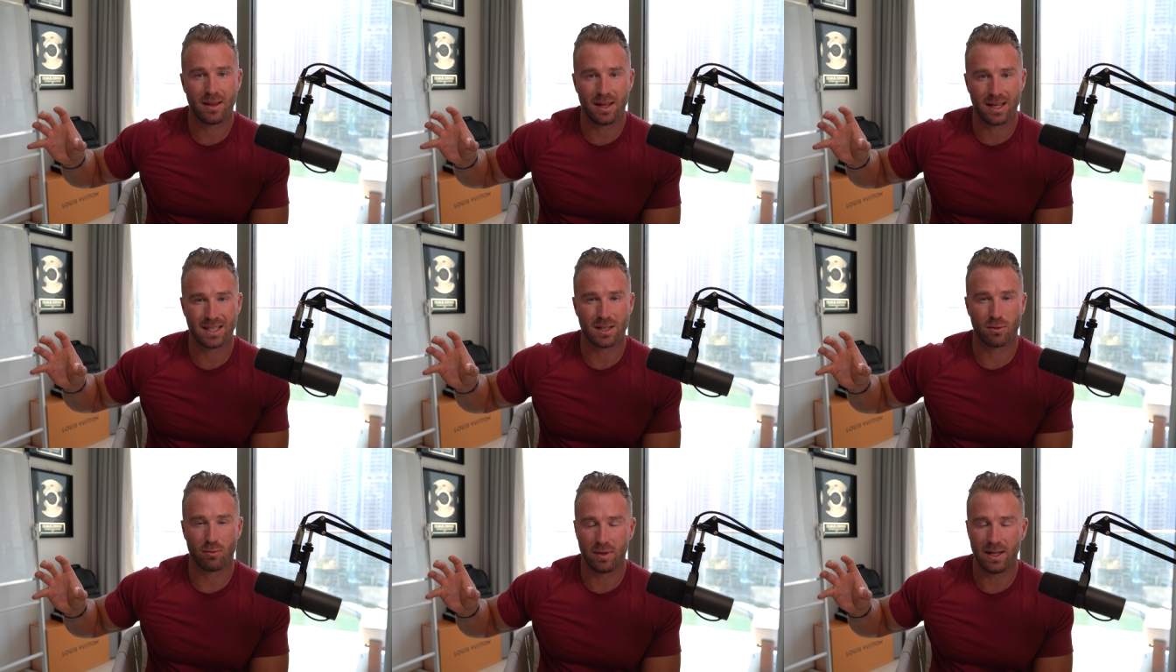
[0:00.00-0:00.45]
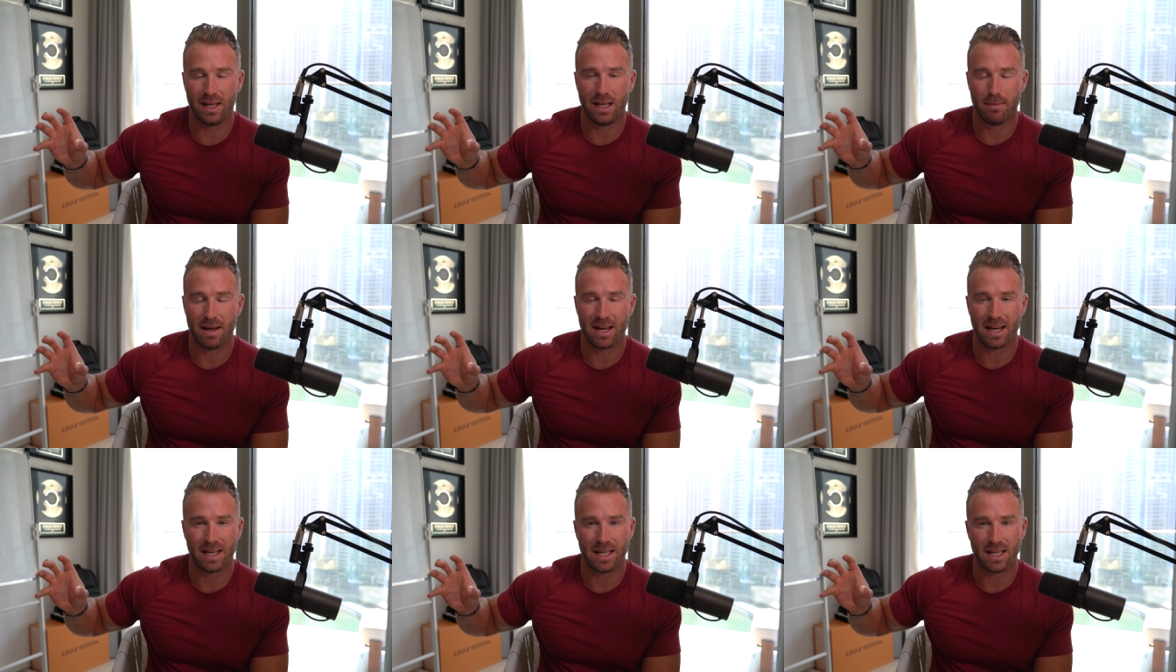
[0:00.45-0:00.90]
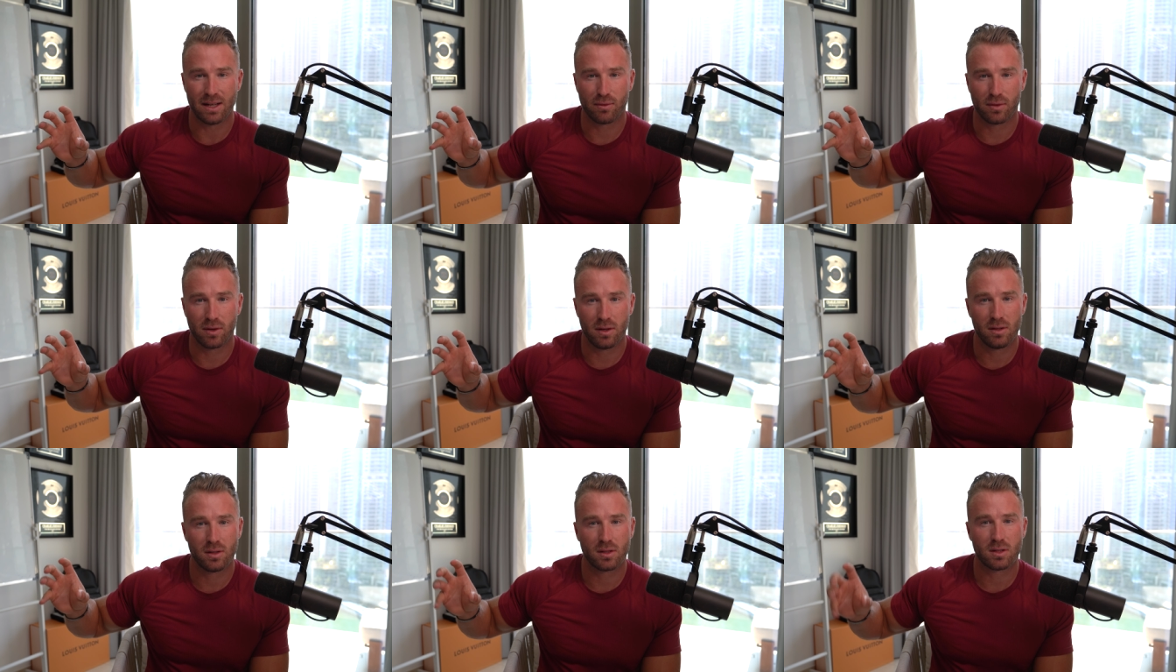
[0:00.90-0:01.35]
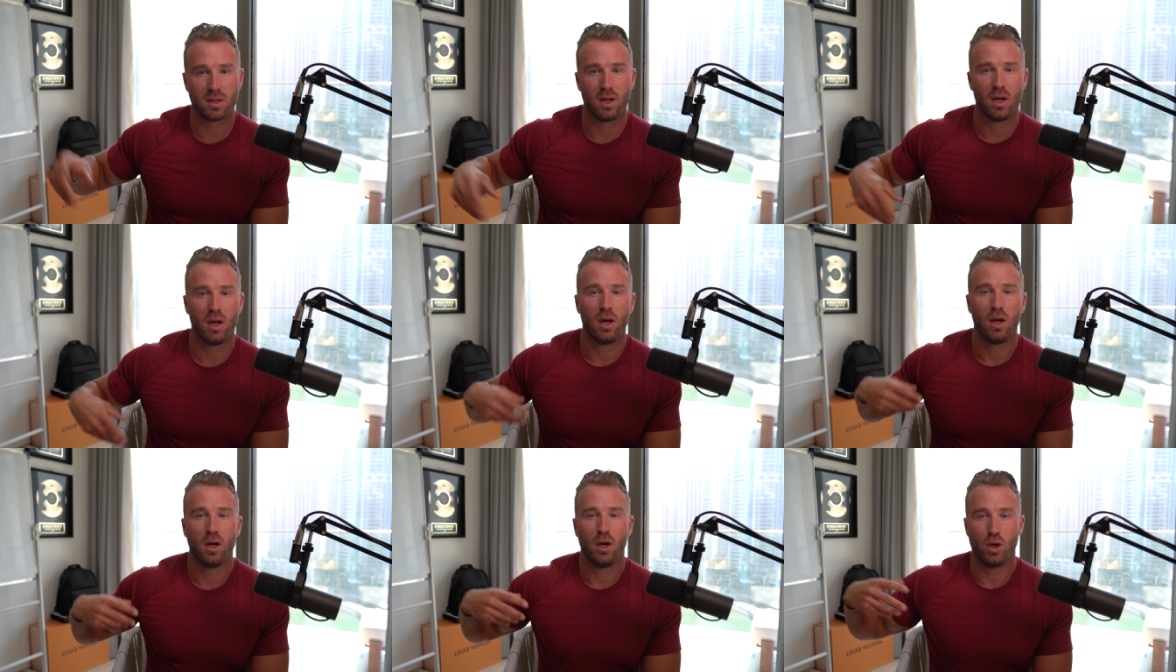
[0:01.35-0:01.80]
of things that really make a difference.
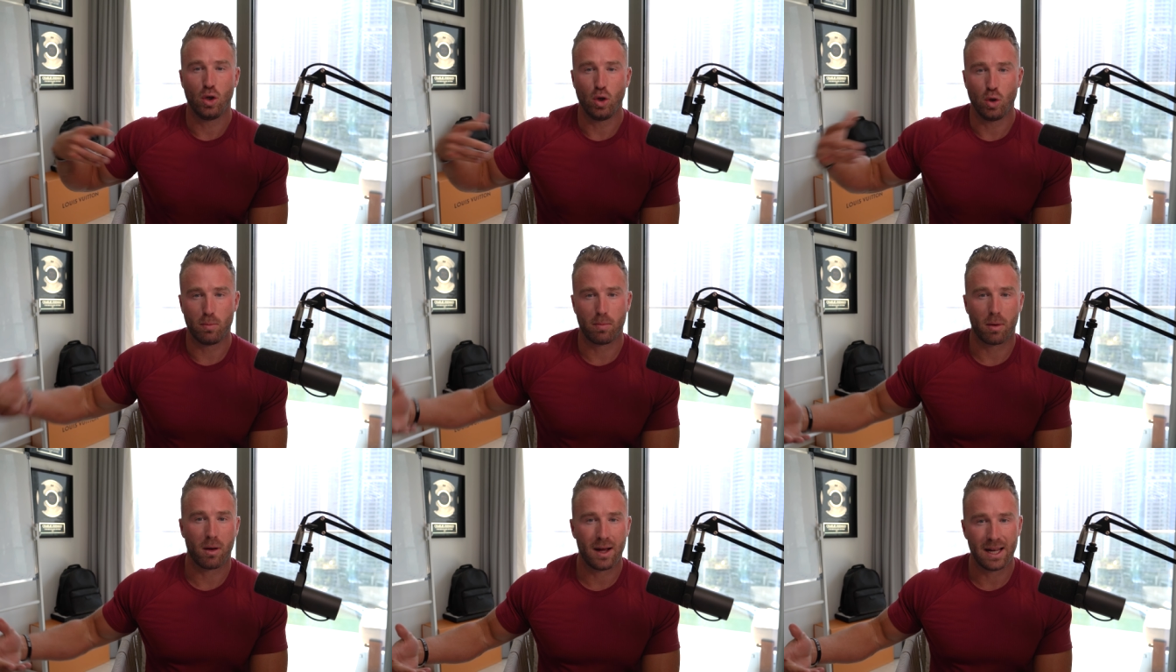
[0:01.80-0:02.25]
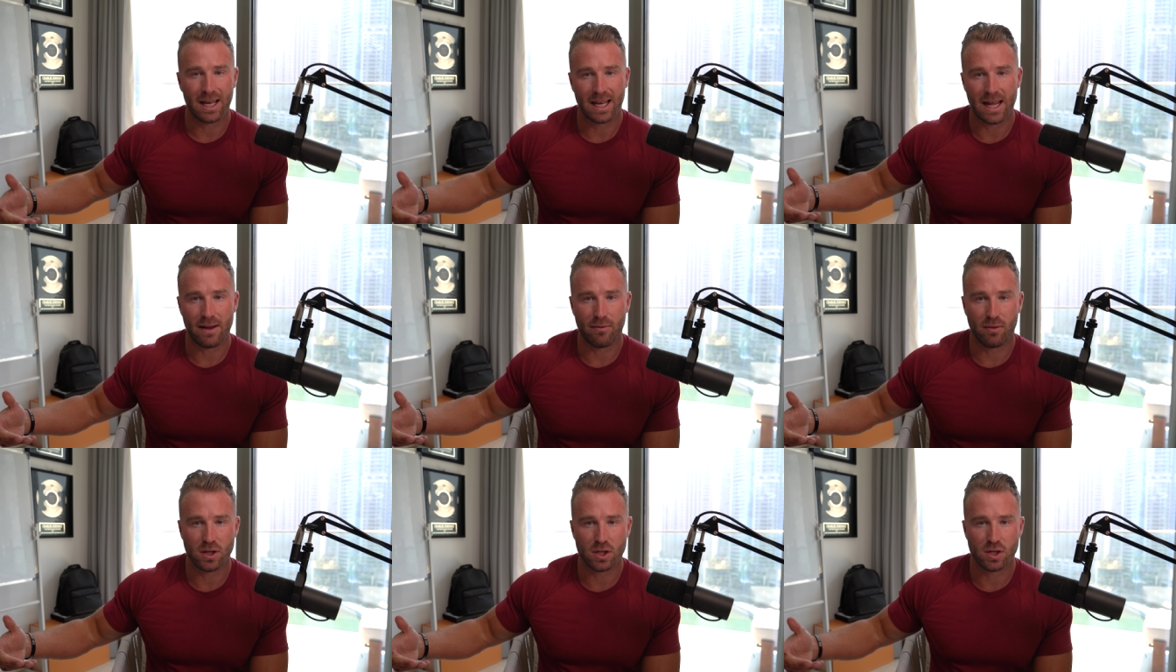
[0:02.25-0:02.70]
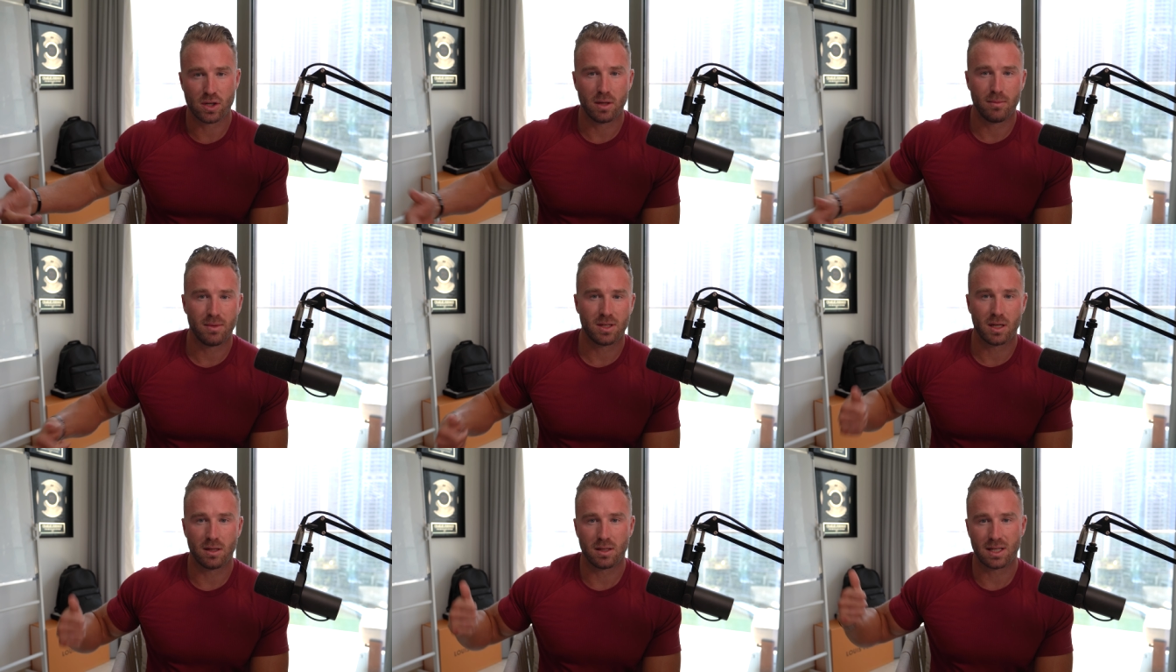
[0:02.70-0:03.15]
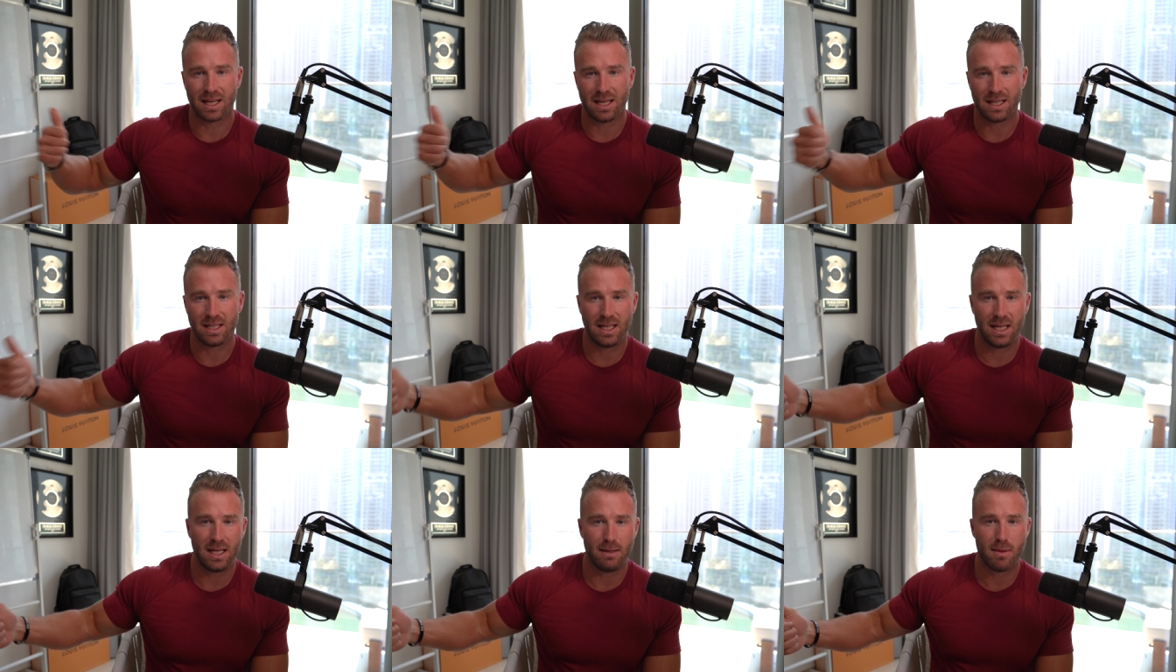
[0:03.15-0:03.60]
You apply leverage to them in terms of
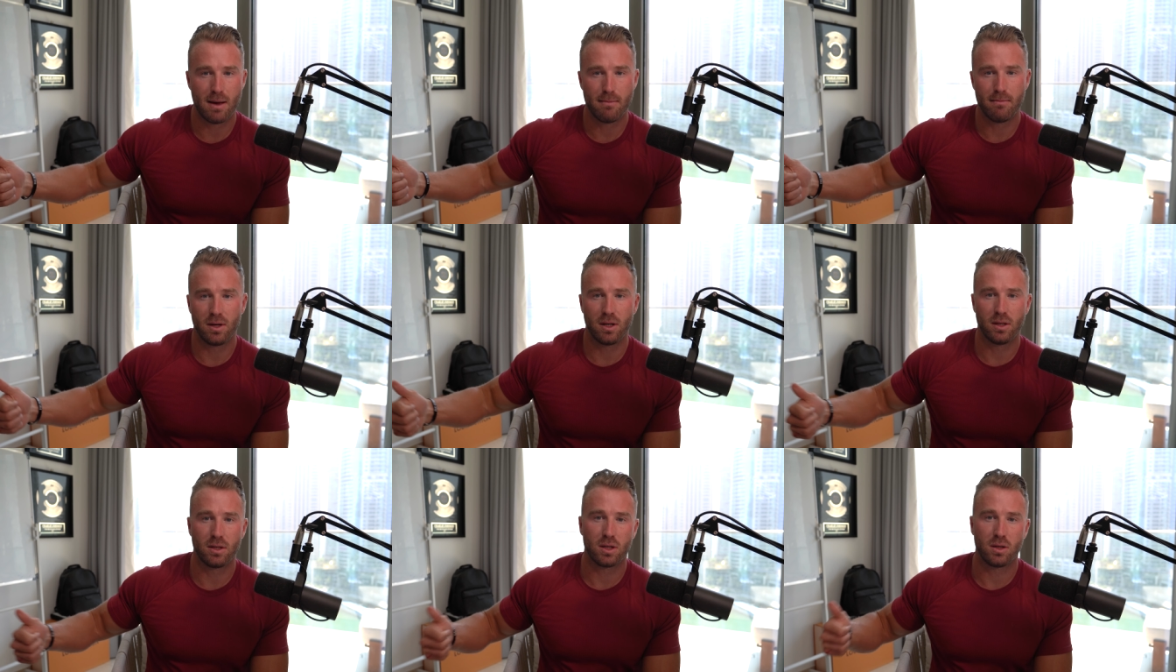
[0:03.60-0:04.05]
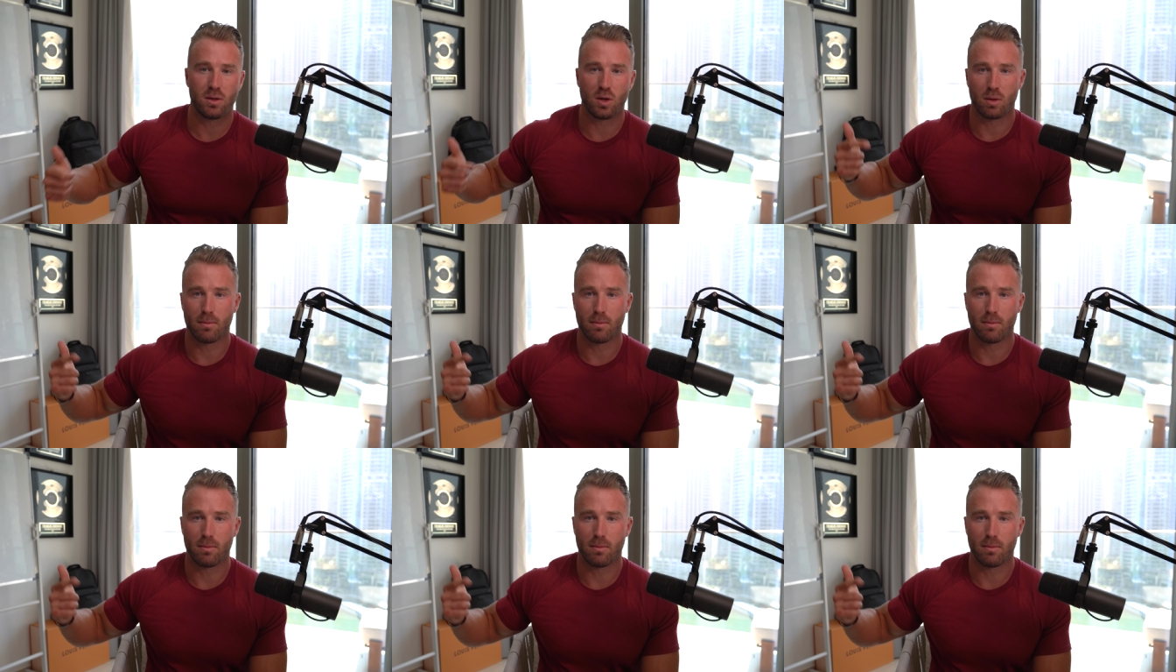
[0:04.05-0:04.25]
getting team members,